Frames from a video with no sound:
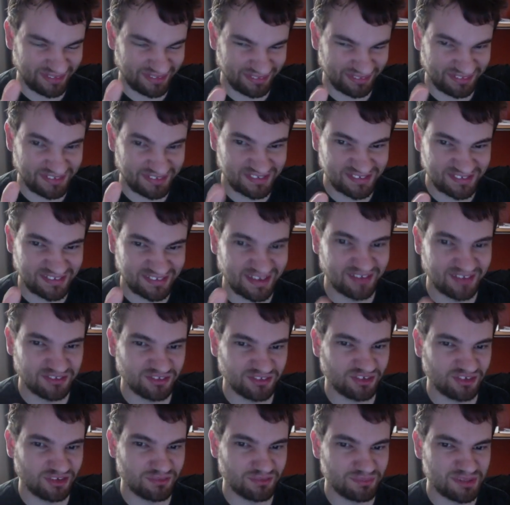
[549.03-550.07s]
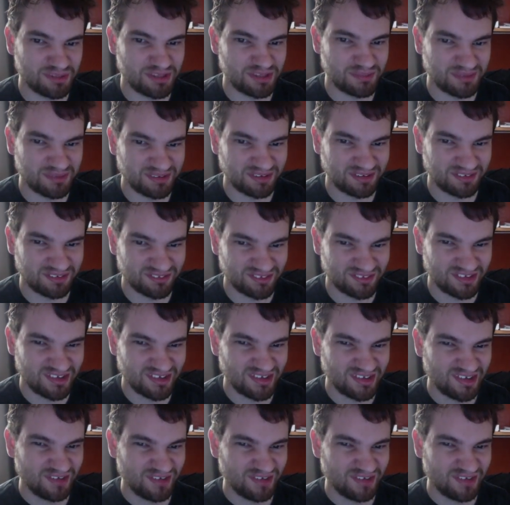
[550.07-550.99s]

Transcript: these Saiyans are going to be, because